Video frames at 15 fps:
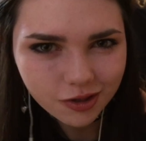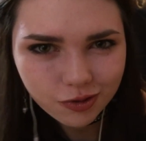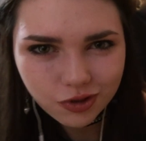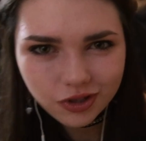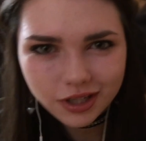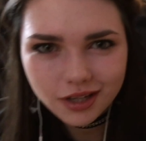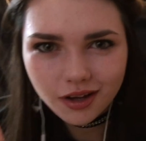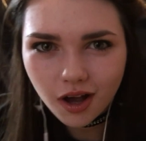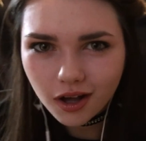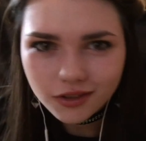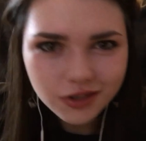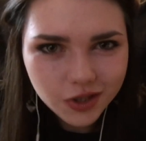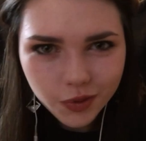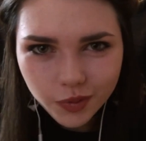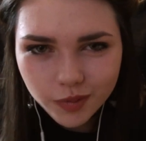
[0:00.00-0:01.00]
usually a
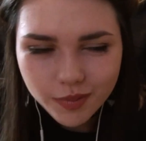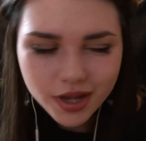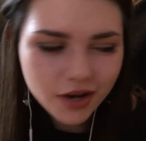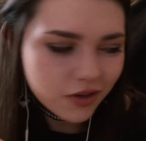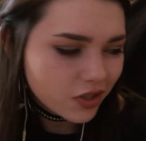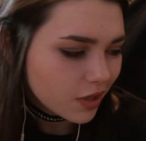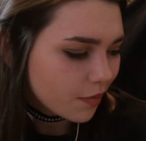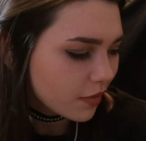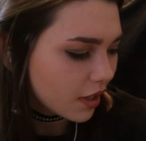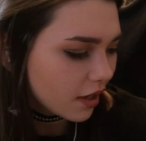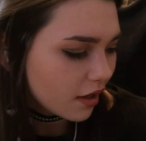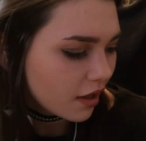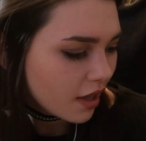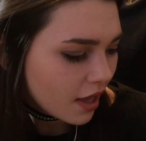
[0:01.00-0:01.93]
concert would be or something.